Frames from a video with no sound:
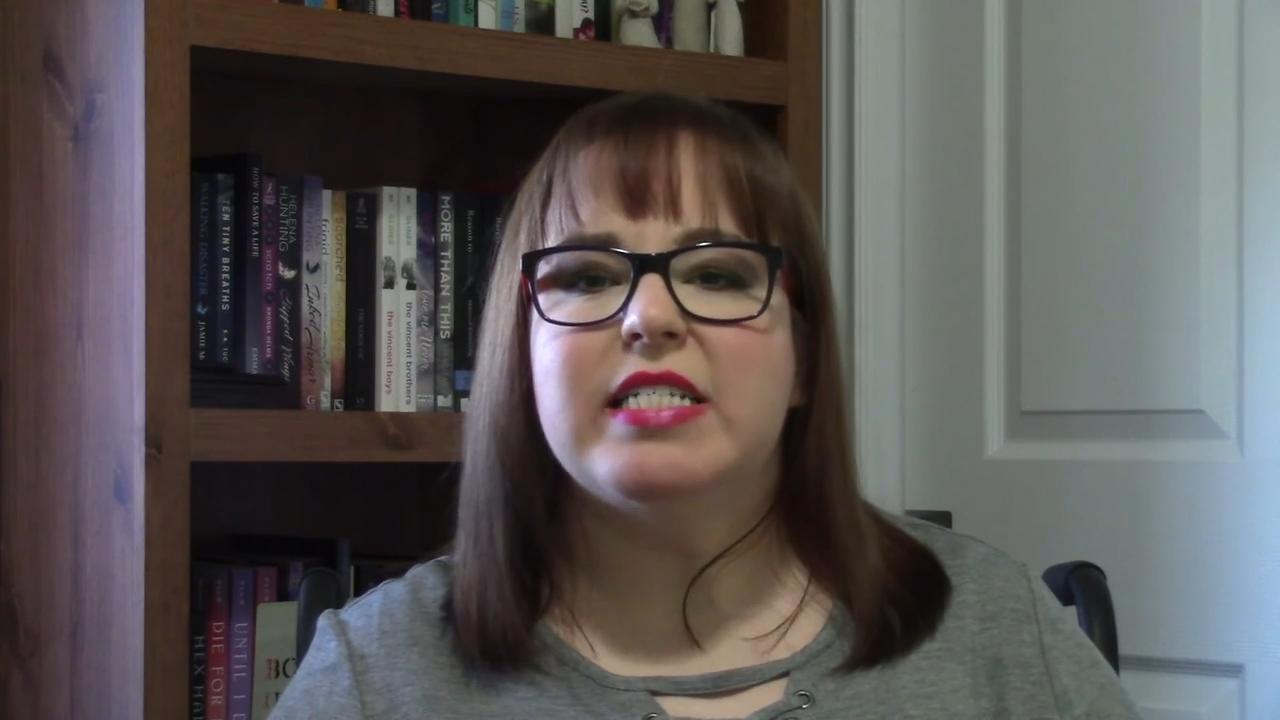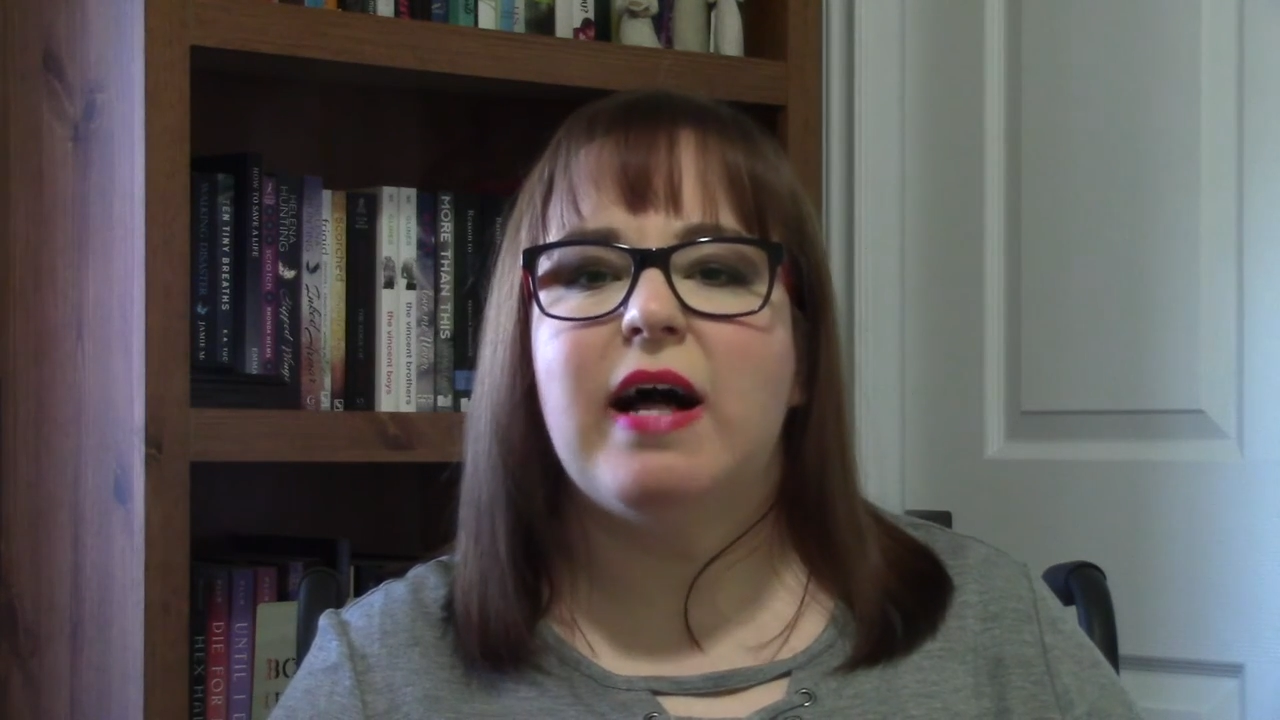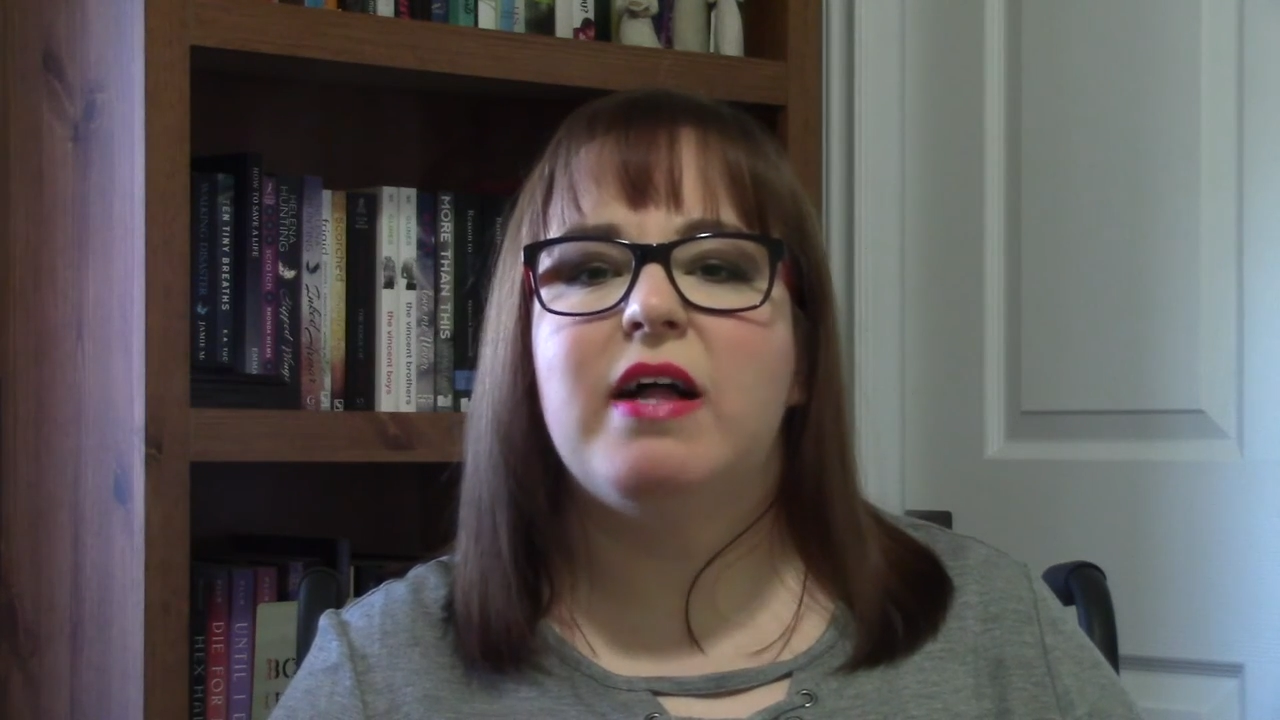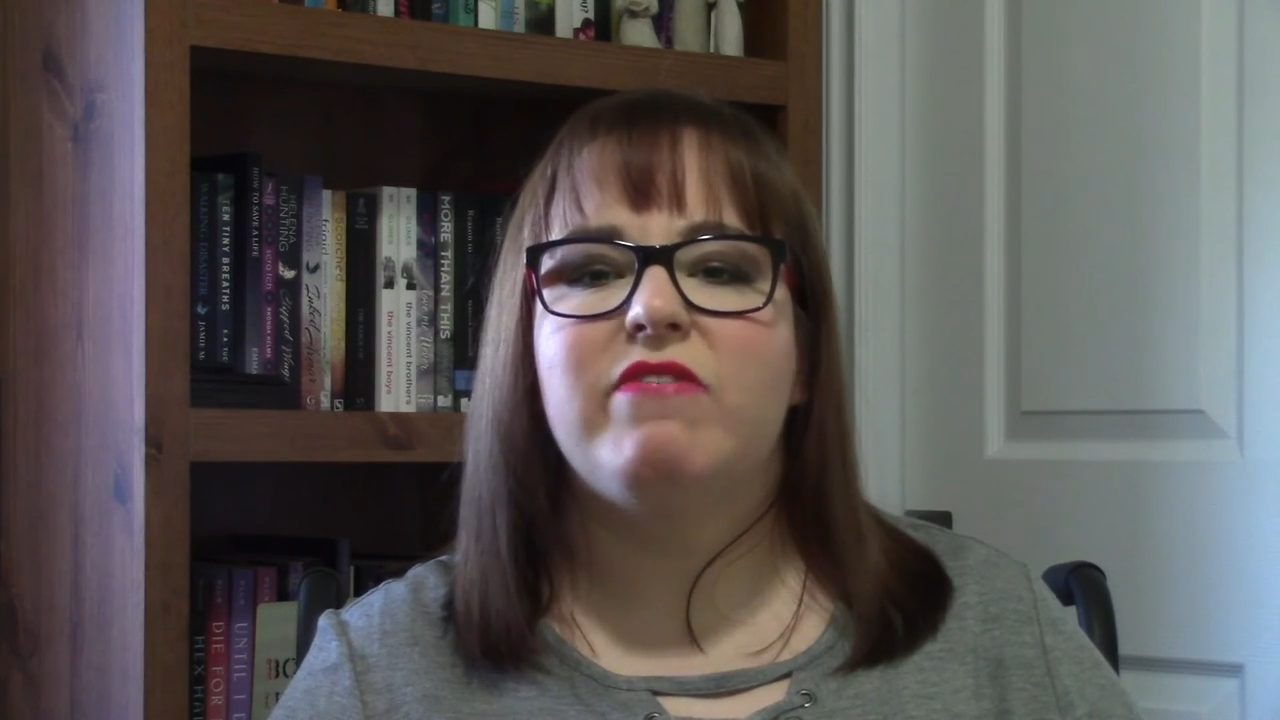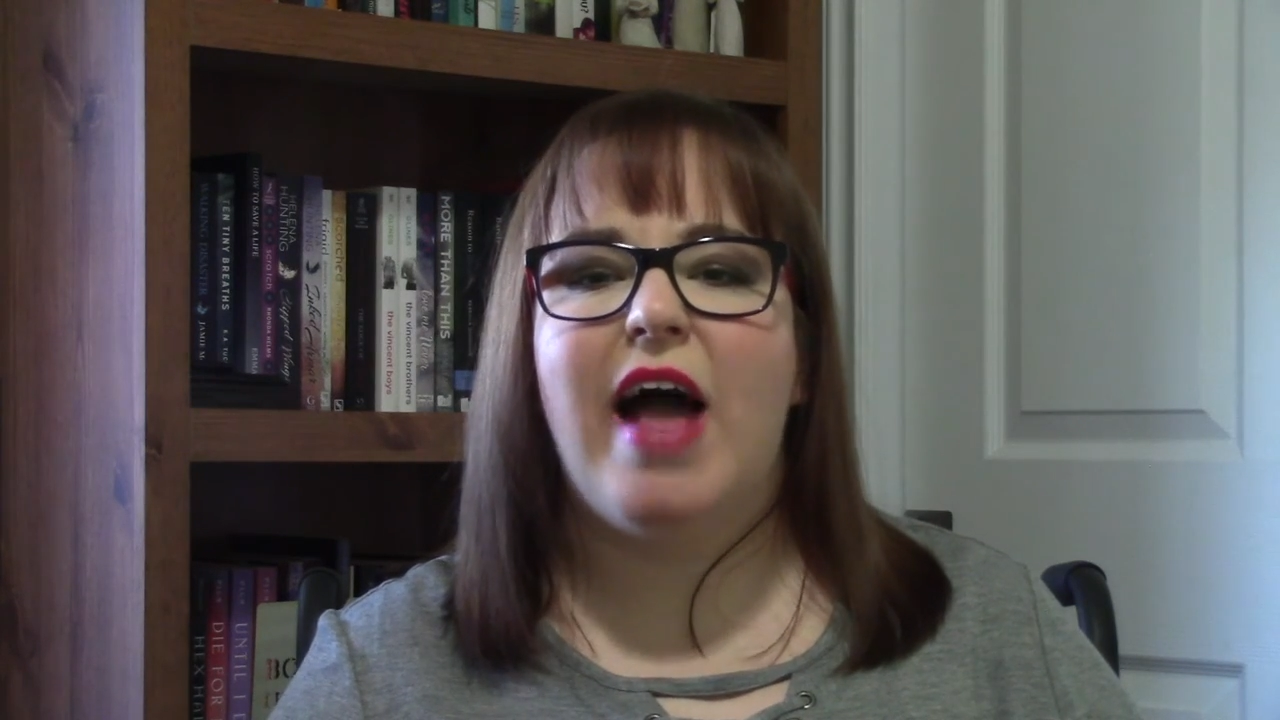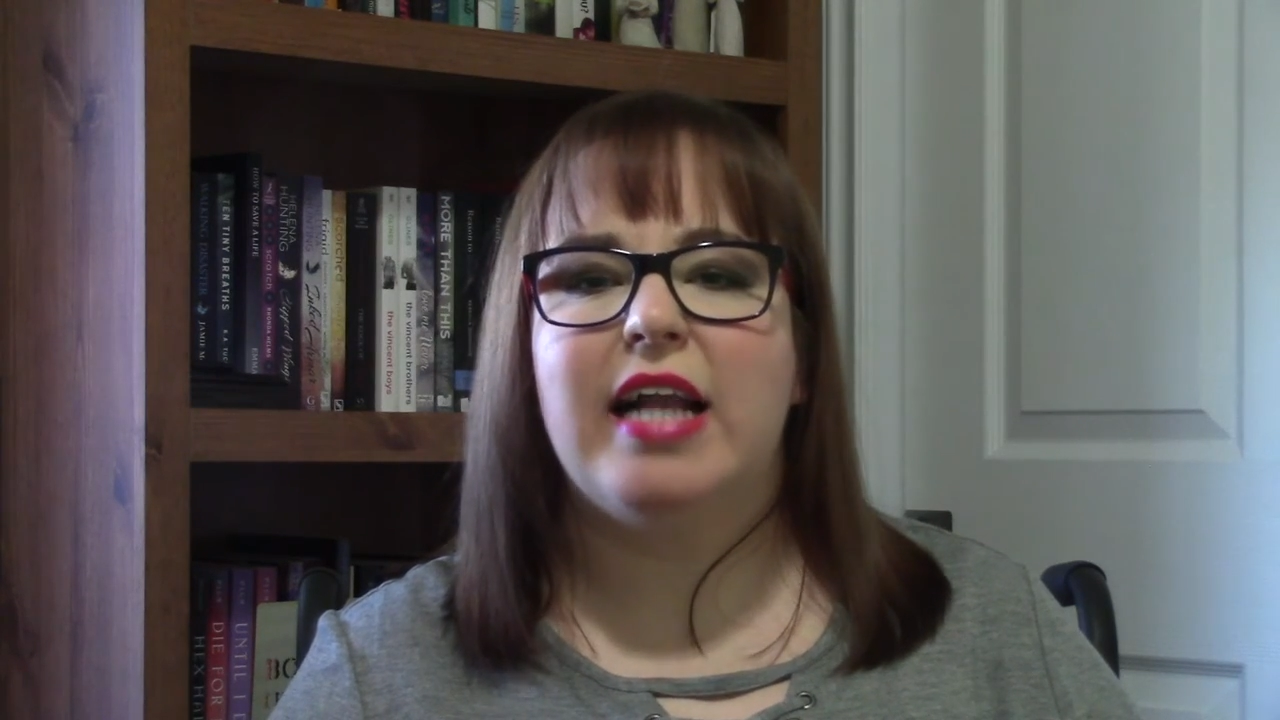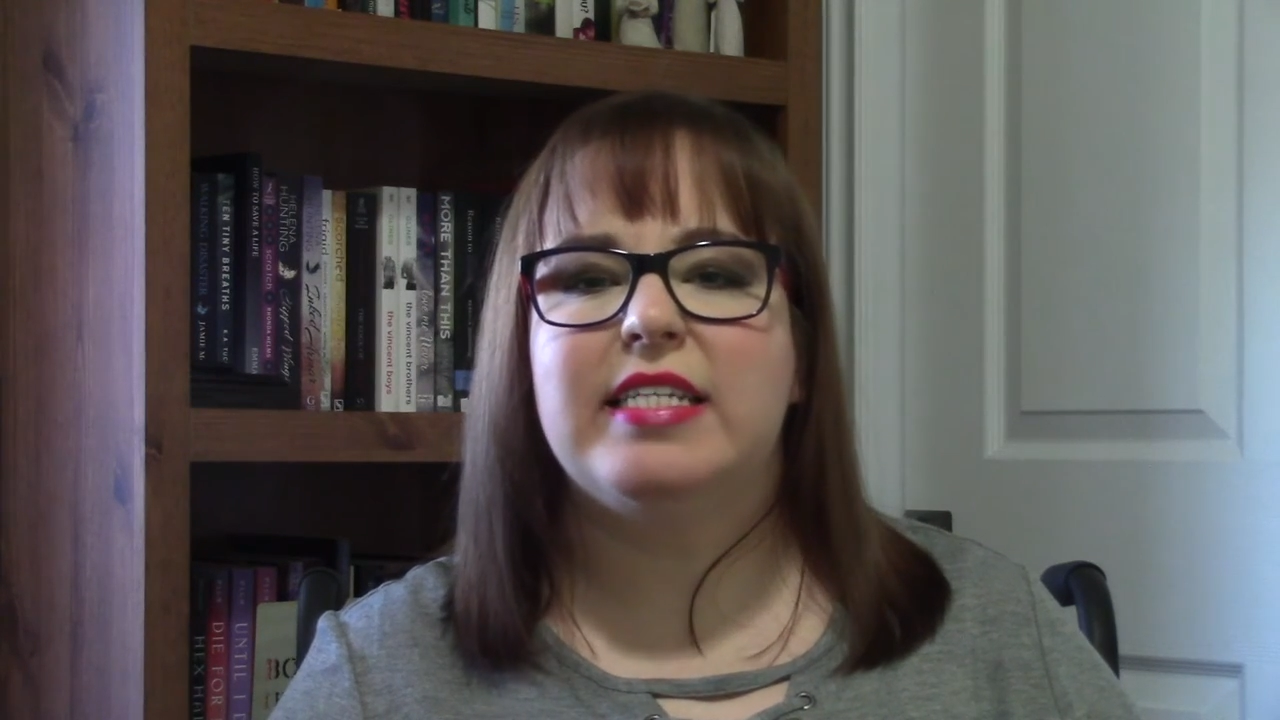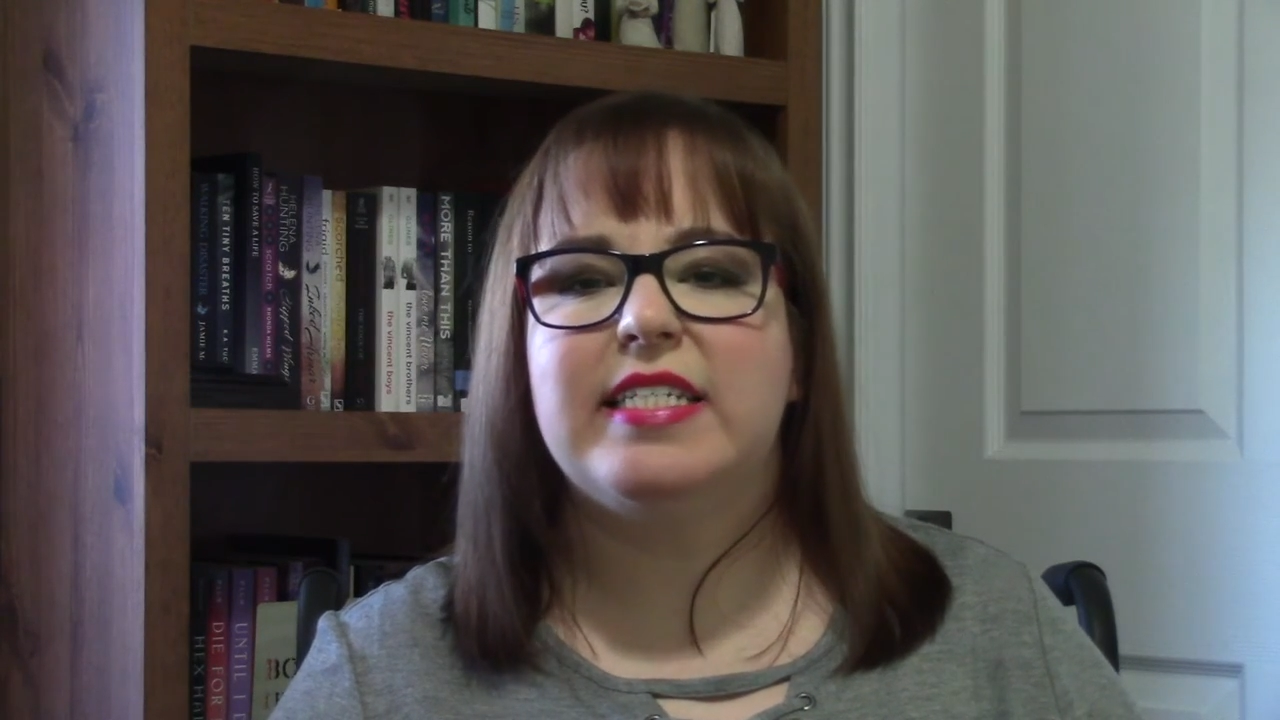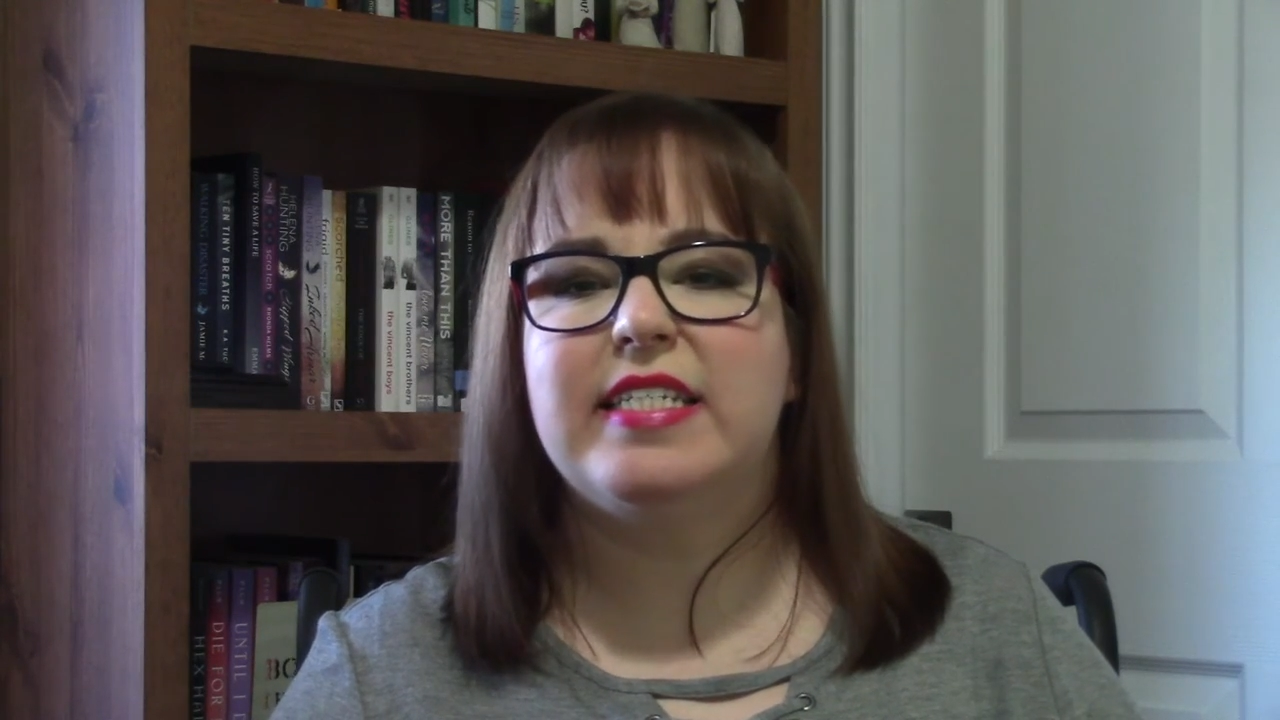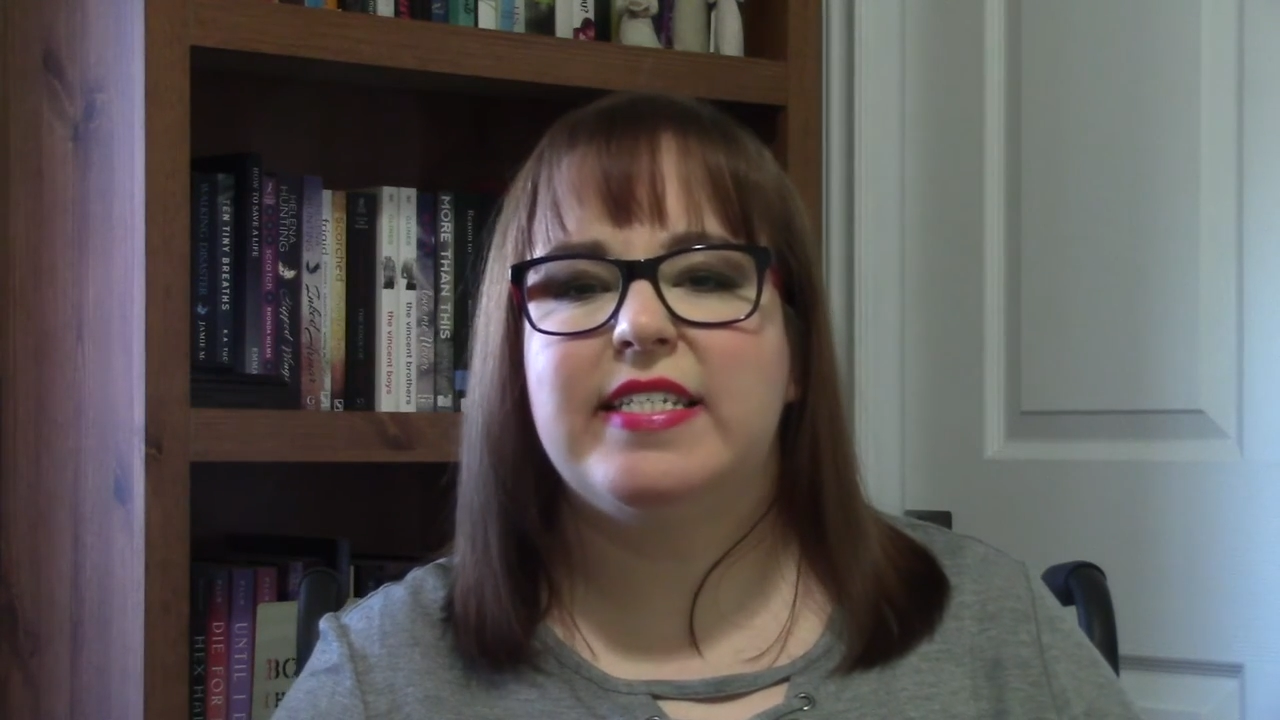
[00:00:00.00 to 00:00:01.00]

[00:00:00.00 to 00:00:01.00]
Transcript: adult fantasy